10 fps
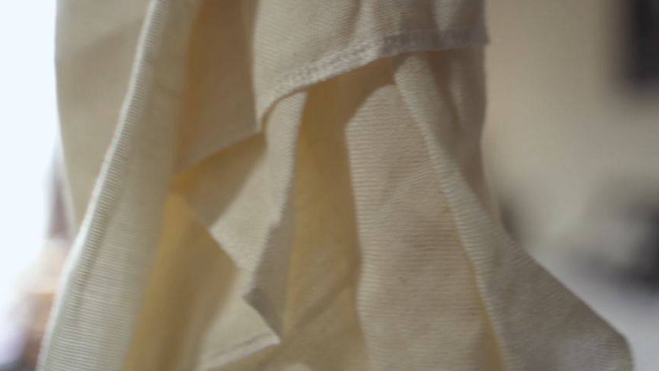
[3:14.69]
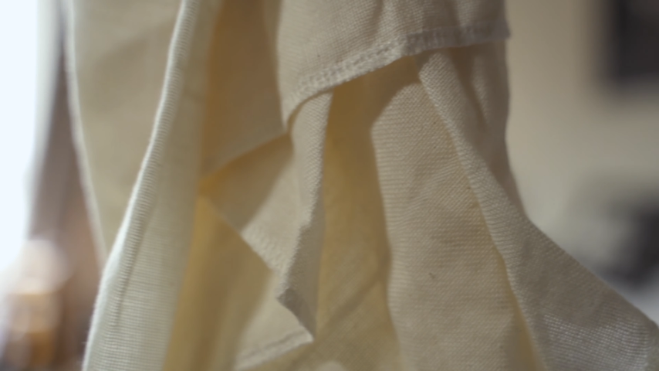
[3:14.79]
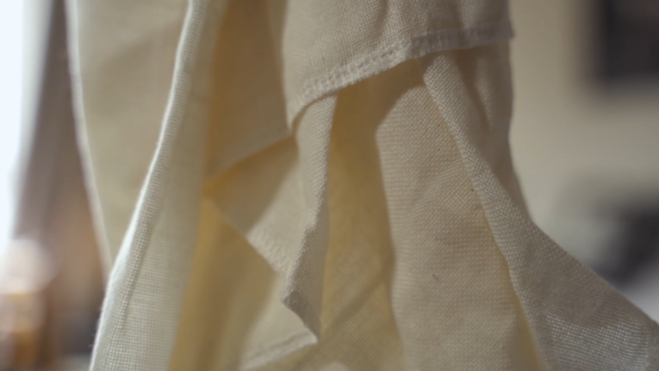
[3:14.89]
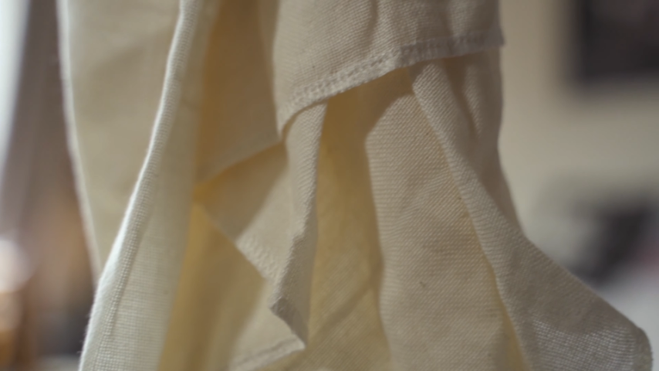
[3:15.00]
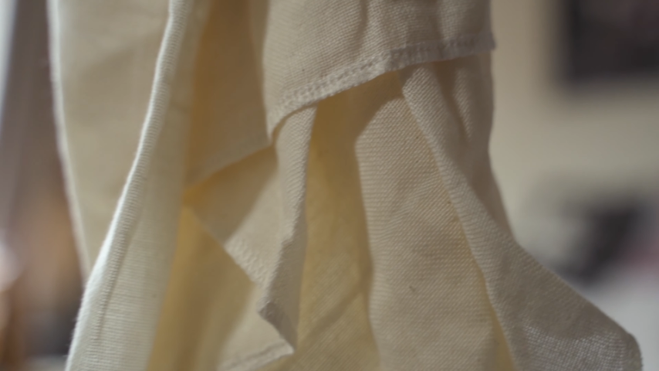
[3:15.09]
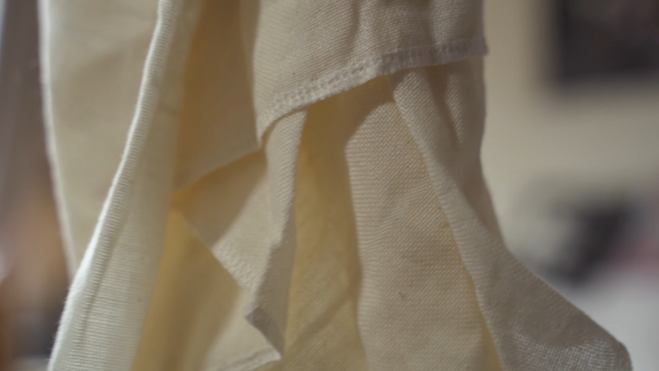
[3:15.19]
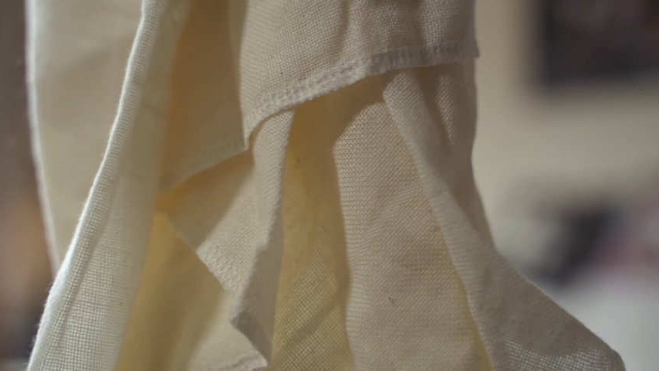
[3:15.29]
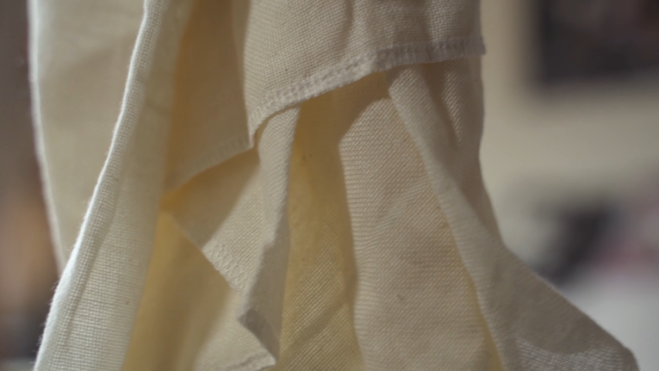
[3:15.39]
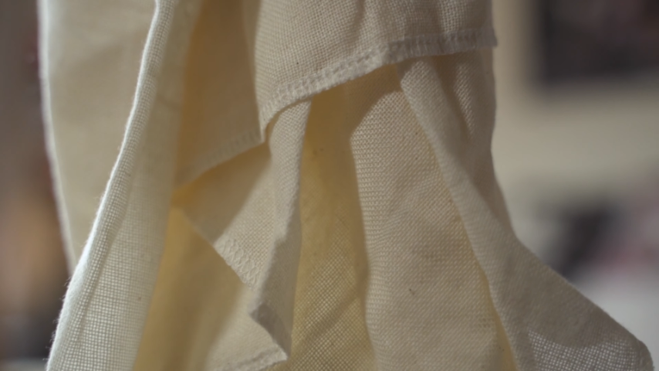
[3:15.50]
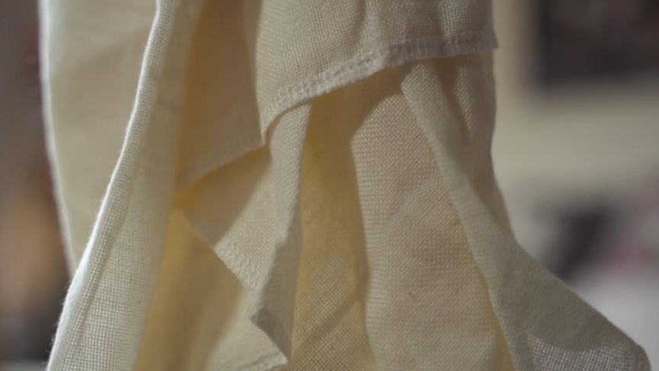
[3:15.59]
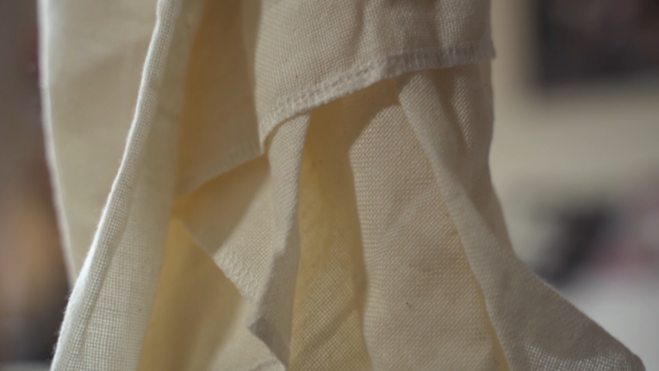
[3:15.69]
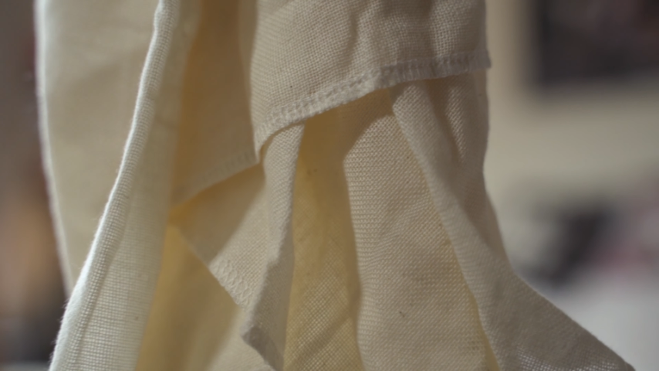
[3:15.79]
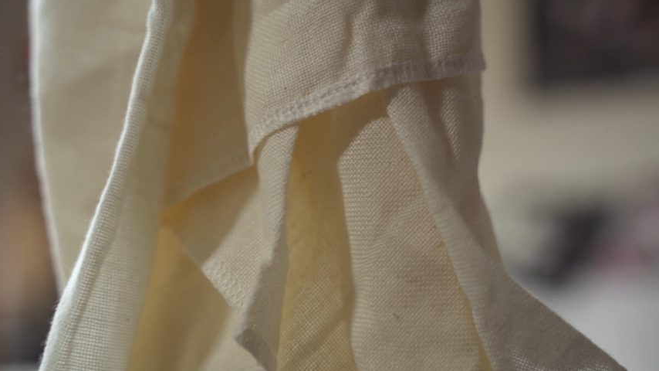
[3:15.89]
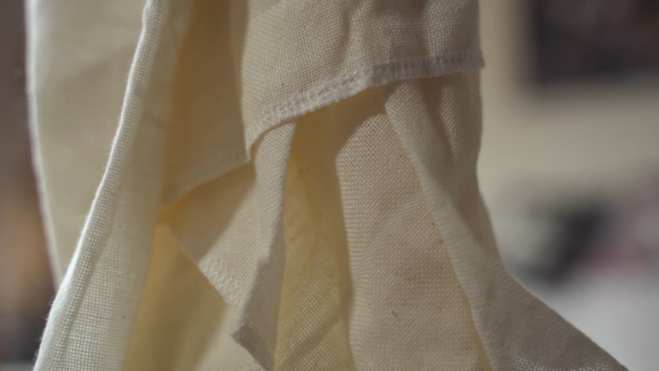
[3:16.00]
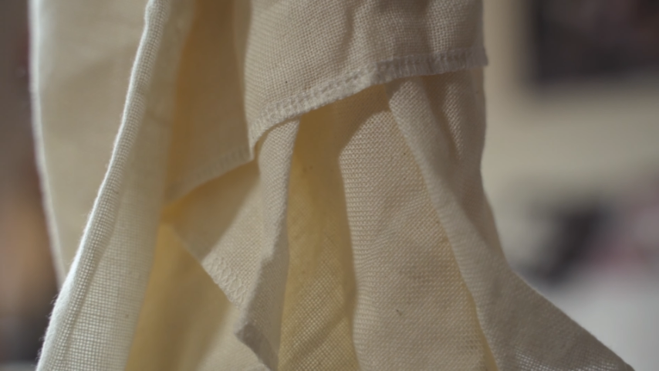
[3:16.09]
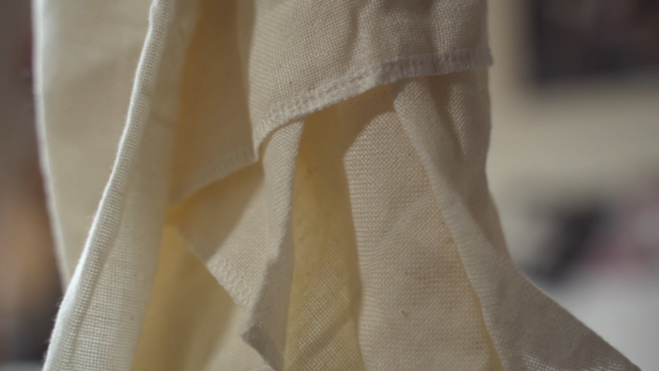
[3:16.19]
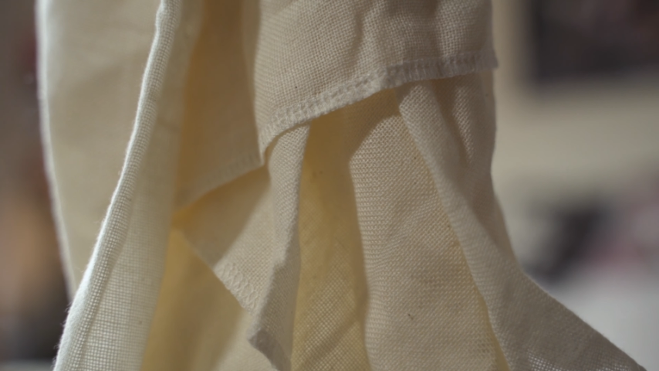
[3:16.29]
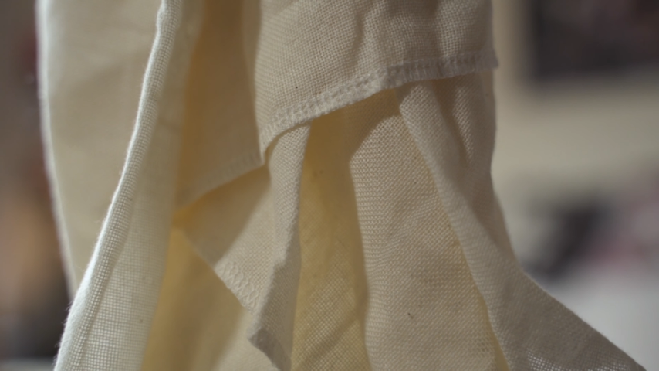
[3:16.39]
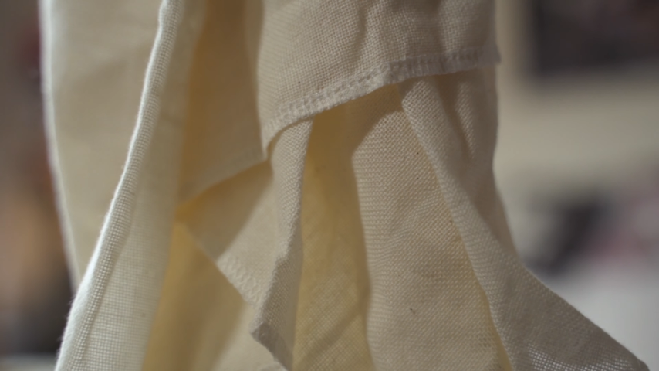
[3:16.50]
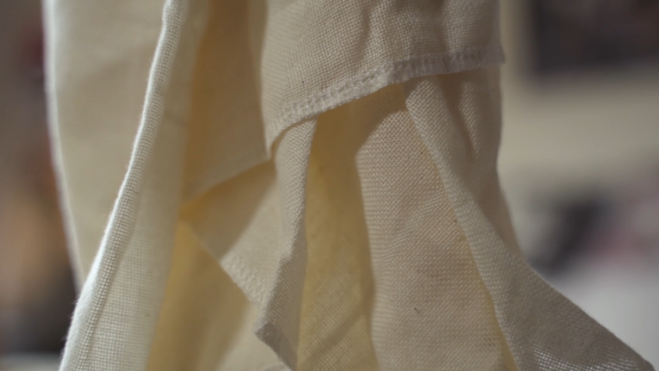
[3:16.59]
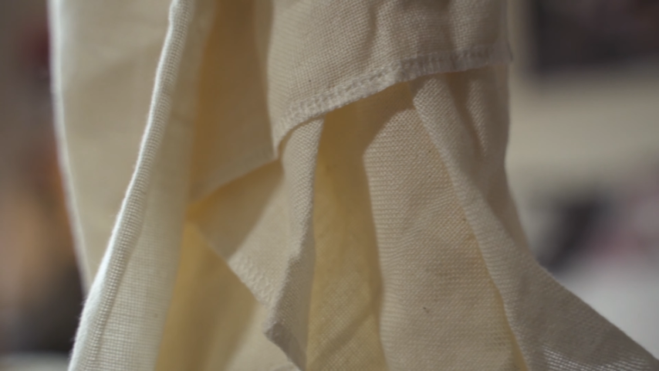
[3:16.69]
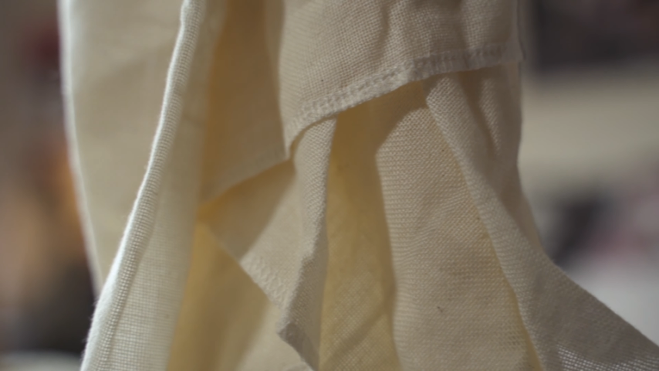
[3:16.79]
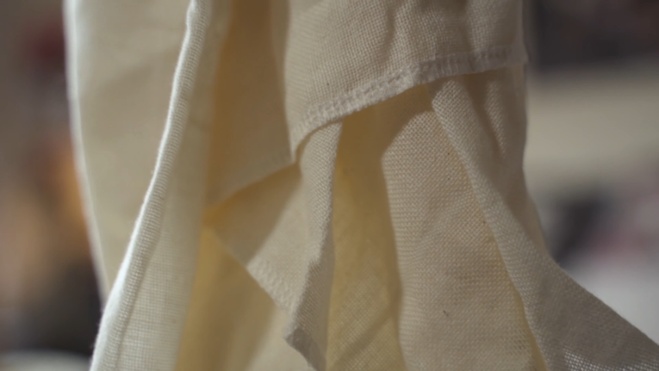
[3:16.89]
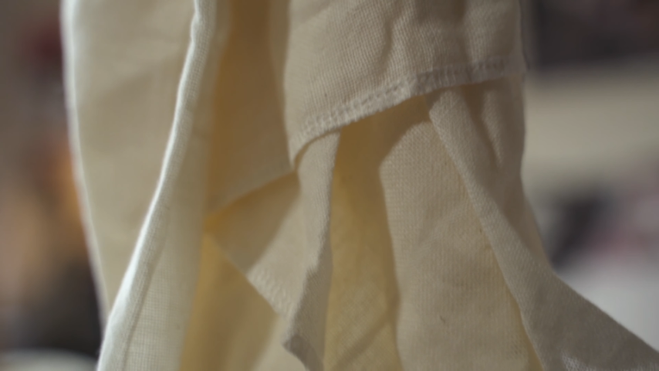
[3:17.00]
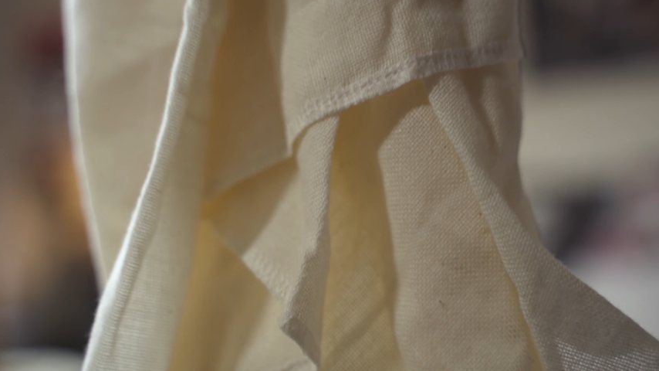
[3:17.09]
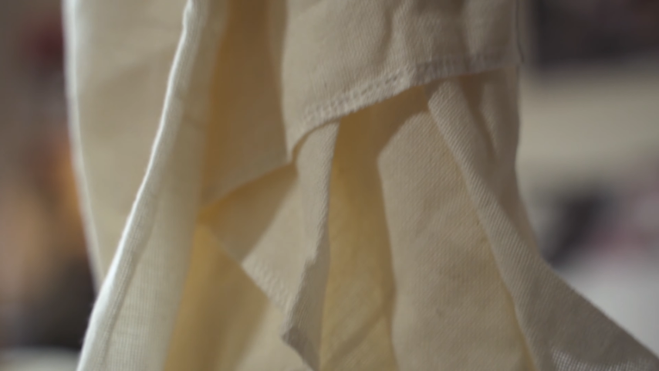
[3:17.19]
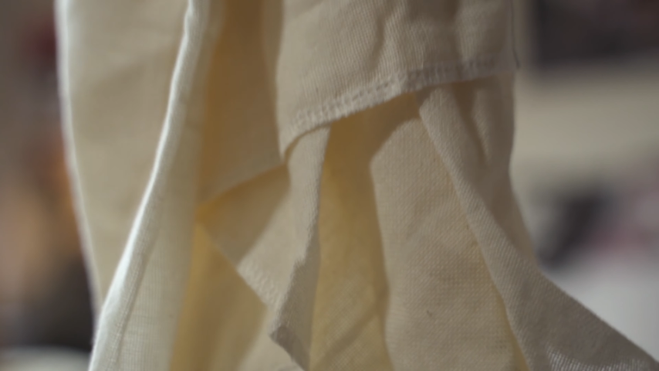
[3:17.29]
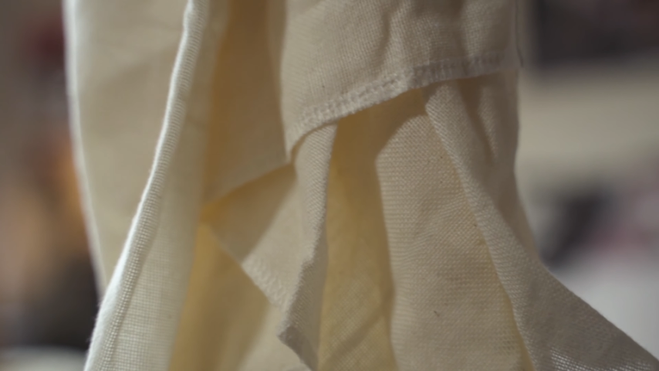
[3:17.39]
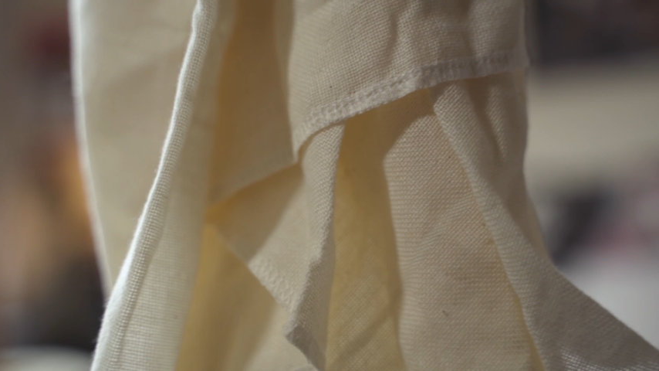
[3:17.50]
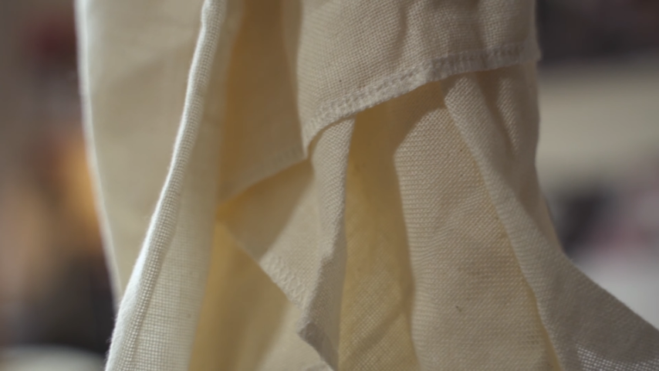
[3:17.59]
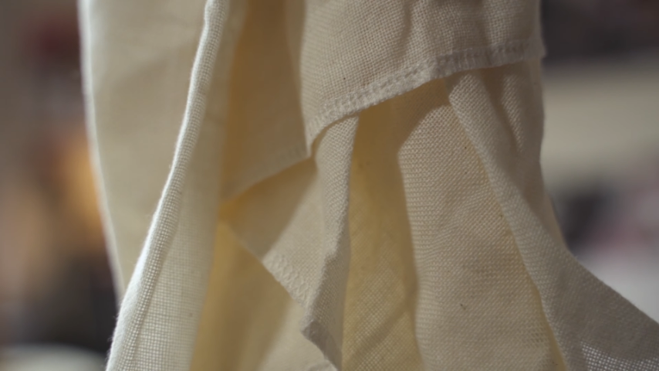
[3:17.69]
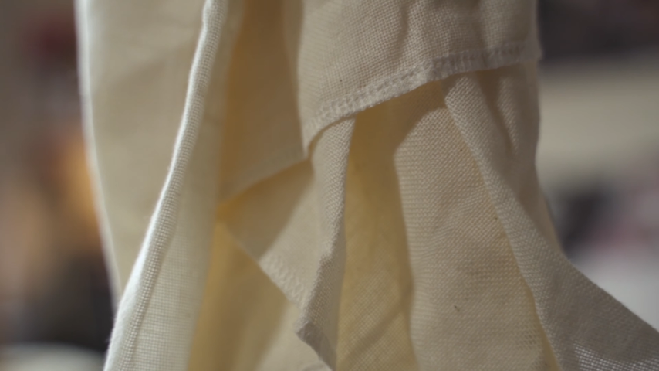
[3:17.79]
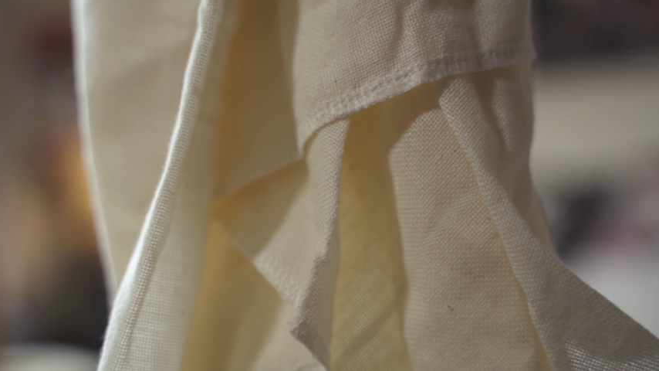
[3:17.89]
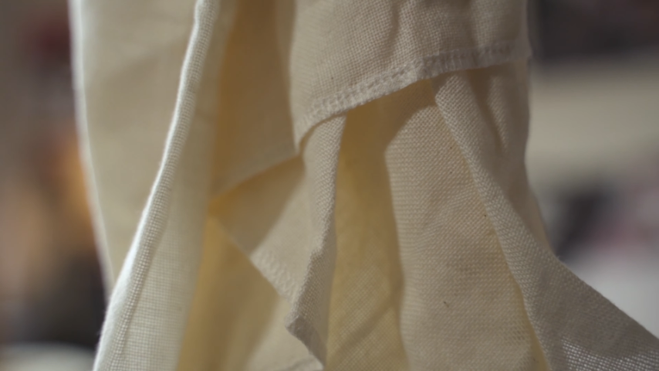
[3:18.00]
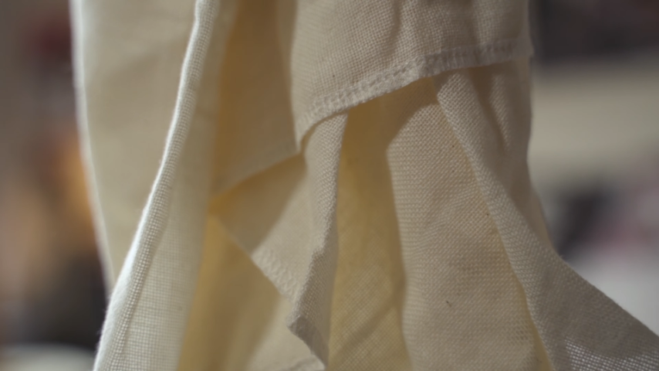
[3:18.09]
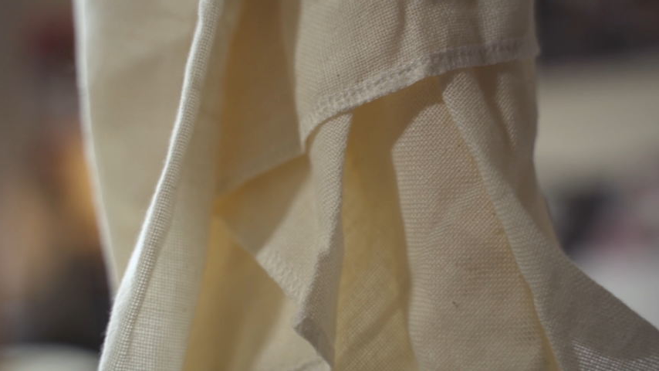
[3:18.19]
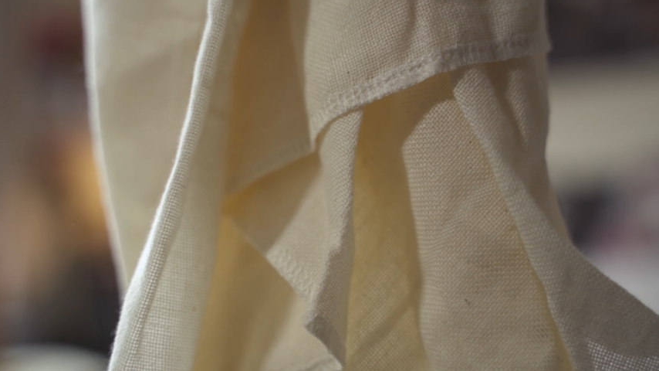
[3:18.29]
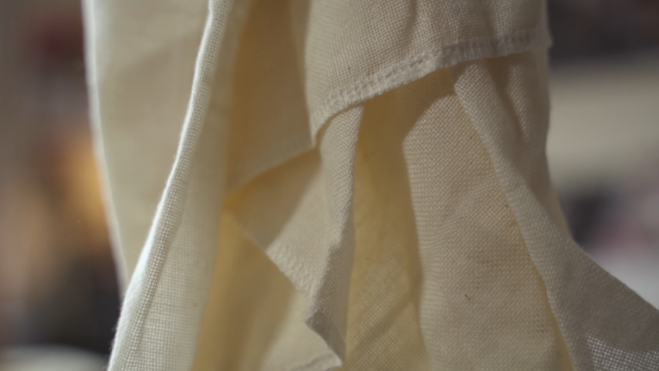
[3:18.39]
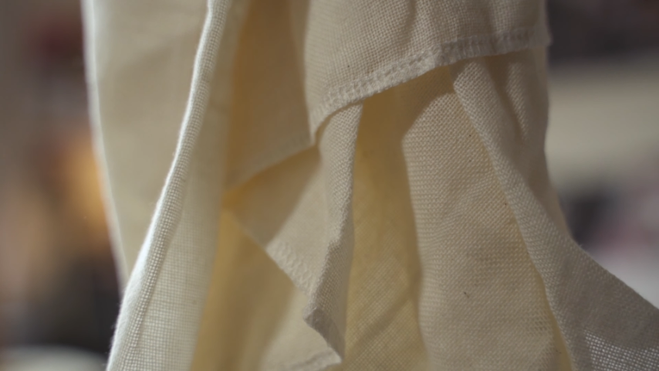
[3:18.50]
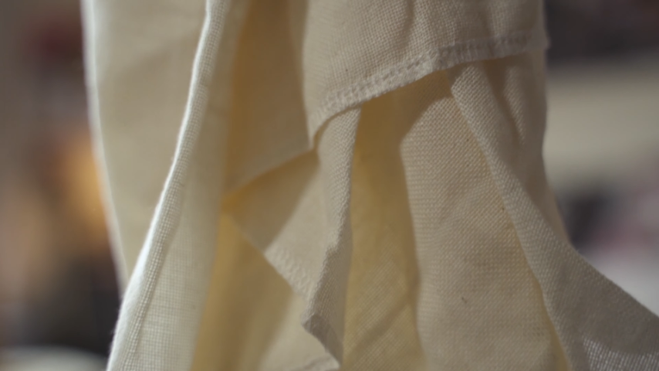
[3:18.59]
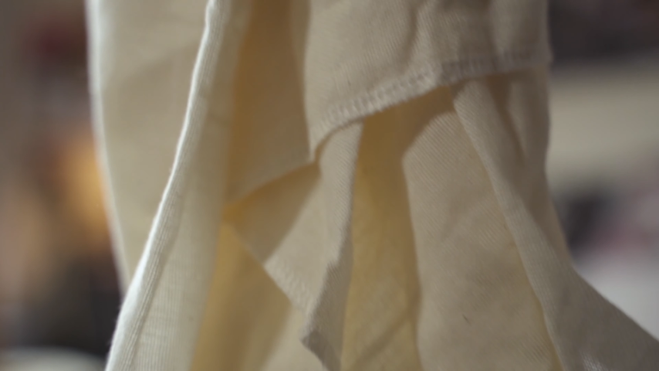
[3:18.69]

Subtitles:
(no speaker visible)